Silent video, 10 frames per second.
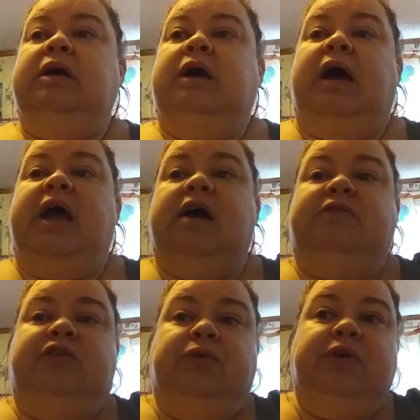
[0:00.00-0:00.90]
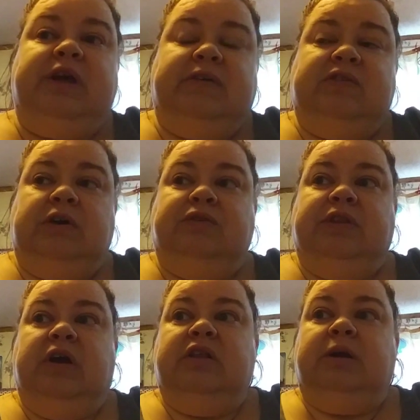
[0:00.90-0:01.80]
I have two gifts over
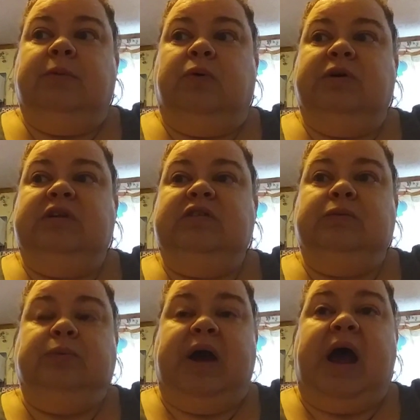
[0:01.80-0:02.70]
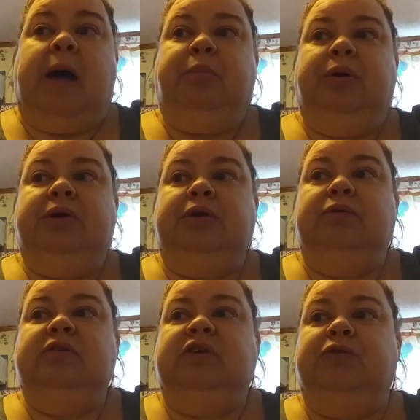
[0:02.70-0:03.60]
there that I'm going to wrap,
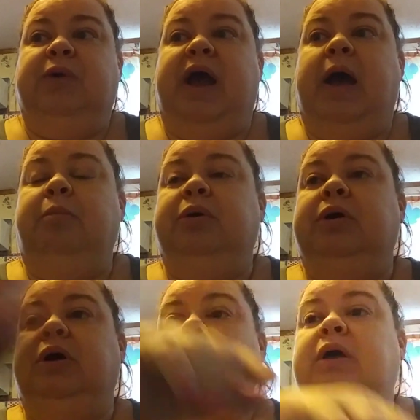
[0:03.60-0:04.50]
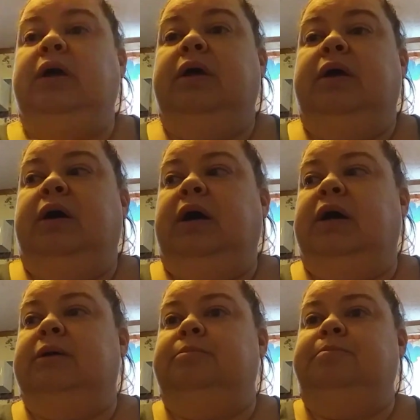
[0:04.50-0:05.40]
use and wrap.
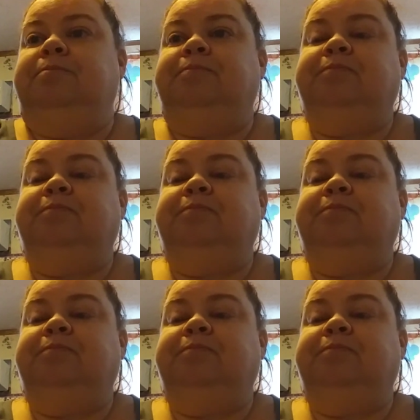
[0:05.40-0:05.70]
Um,